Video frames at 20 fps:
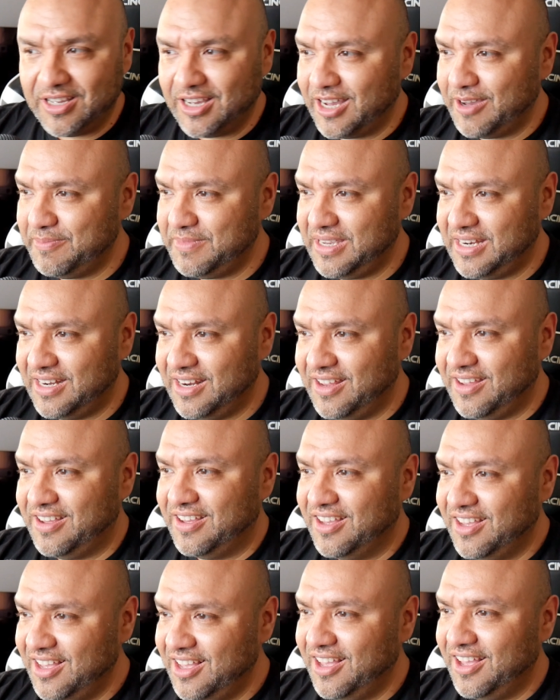I mean,
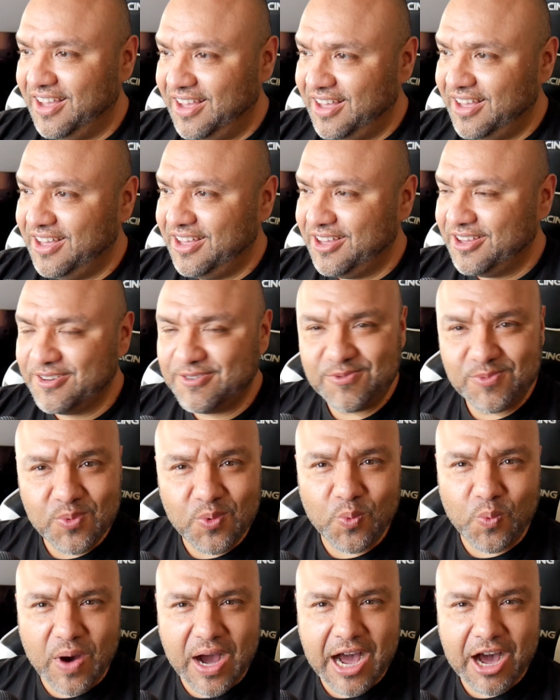
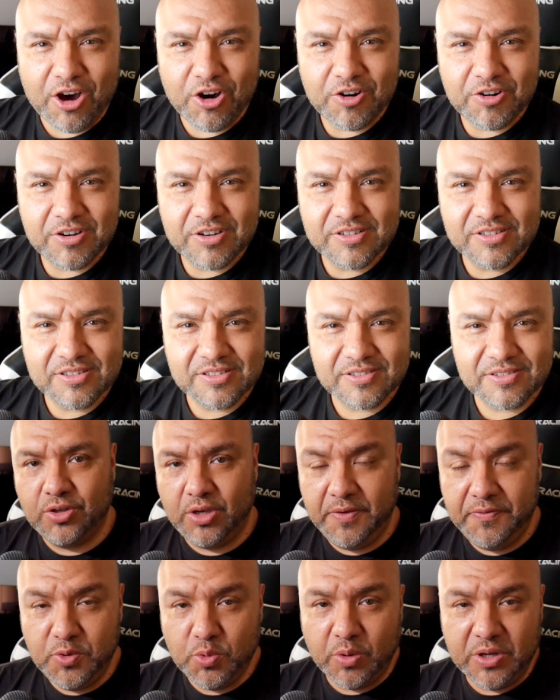wow. So
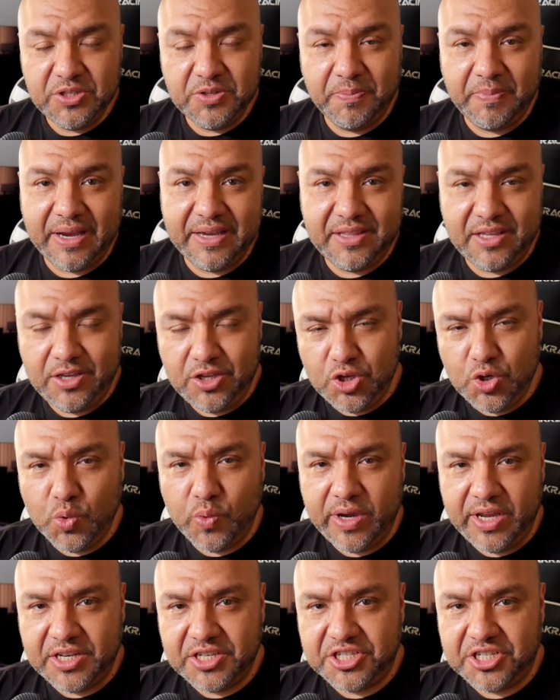if you want to buy the
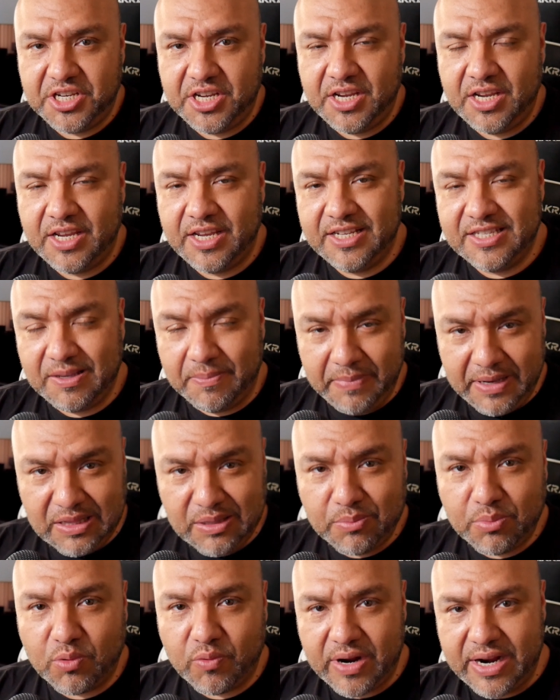UHG, it's
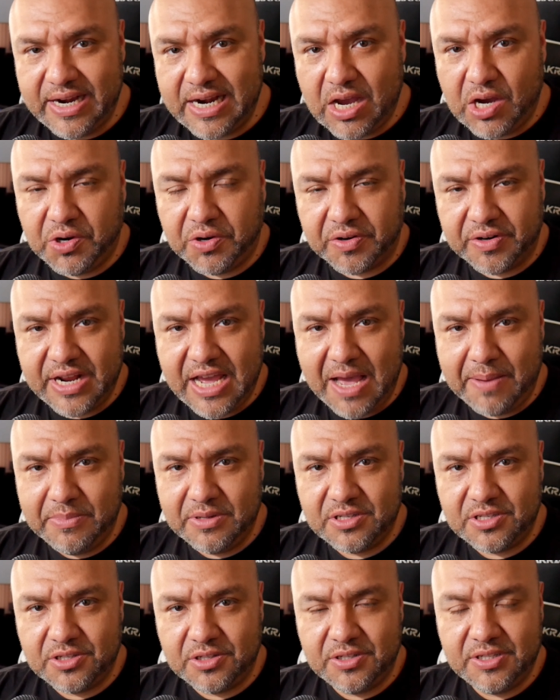available right now on
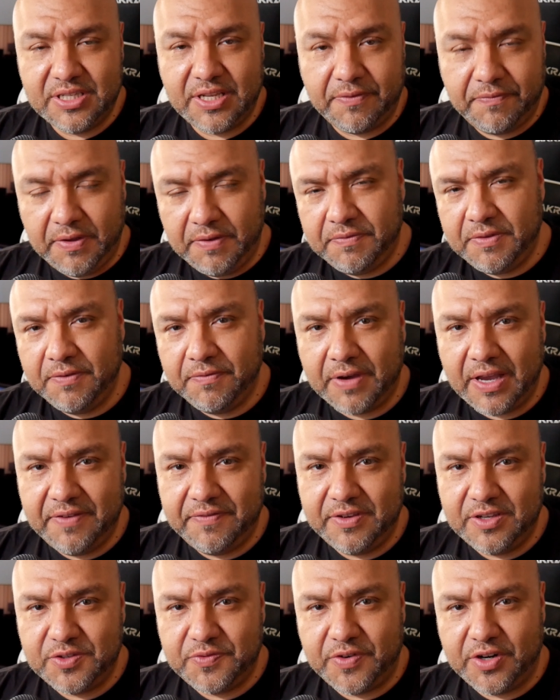Amazon. The
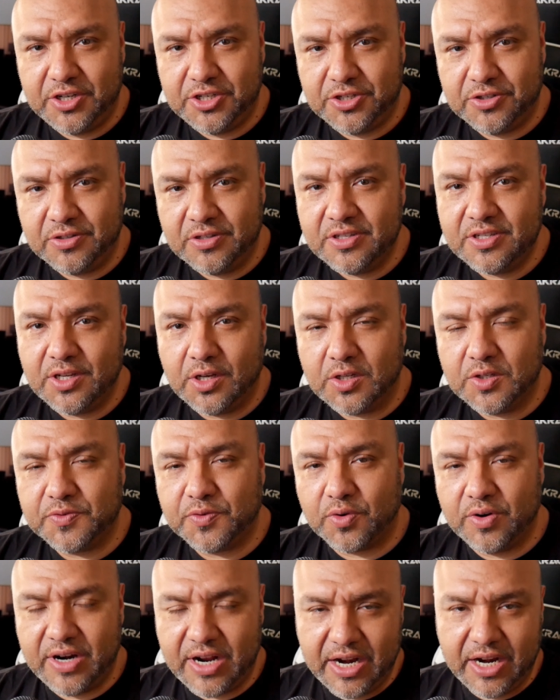55-inch version sells
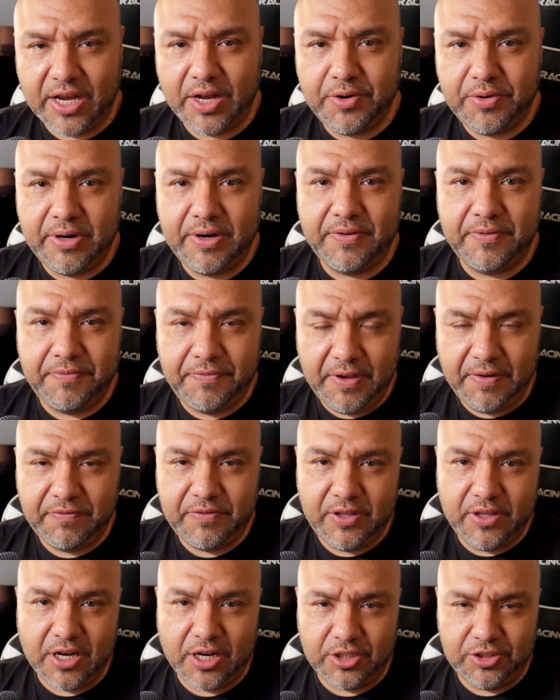for
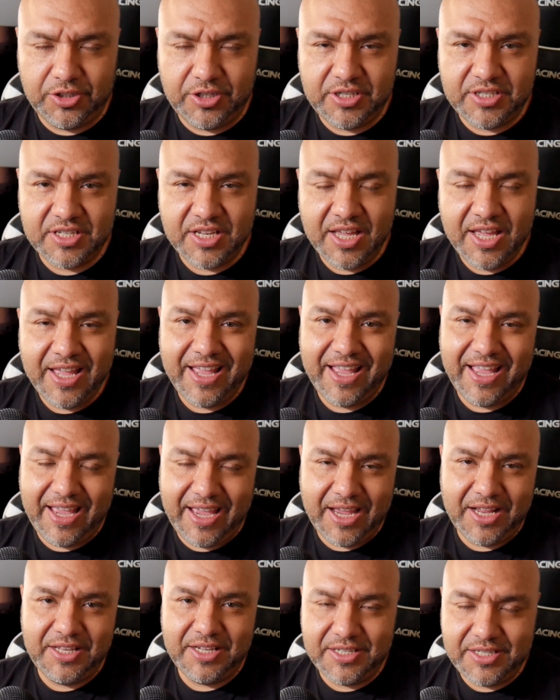$950
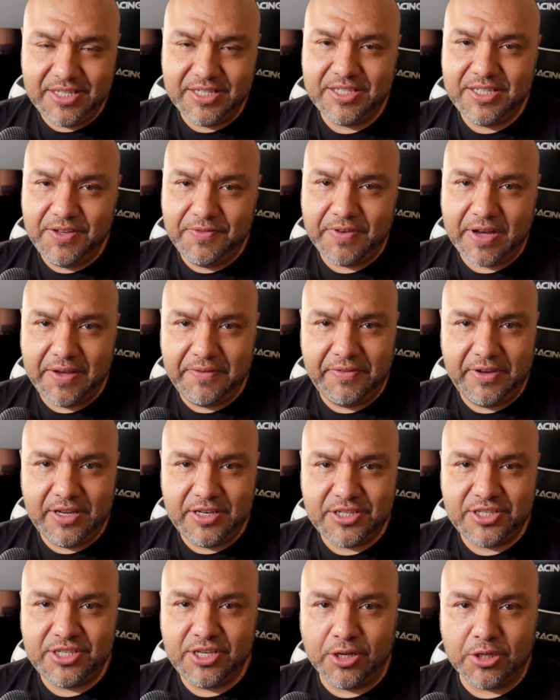and the
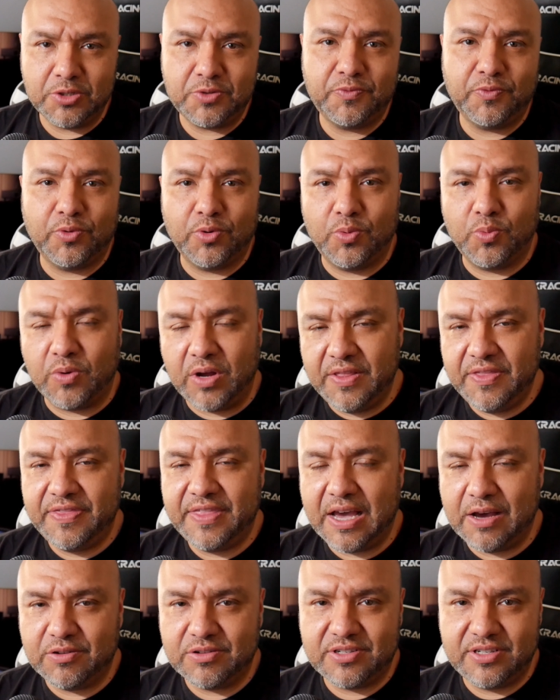65-inch sells for
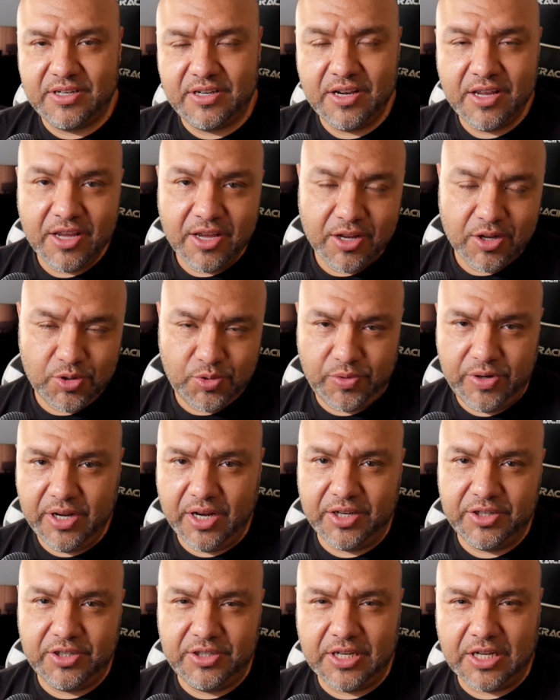
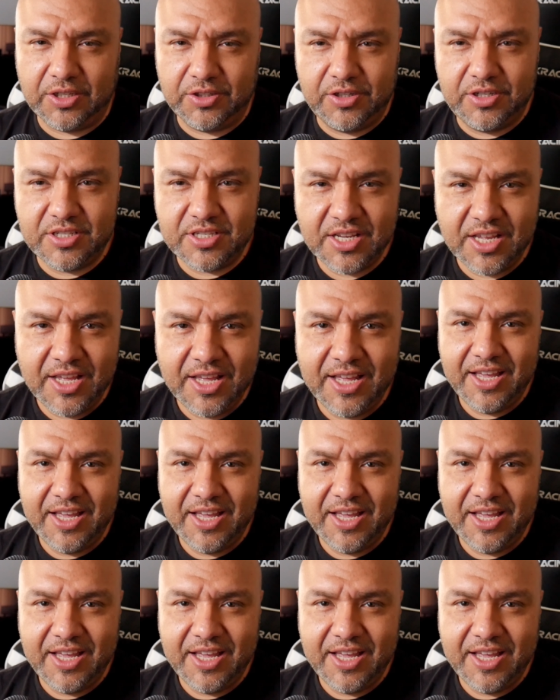$1,300.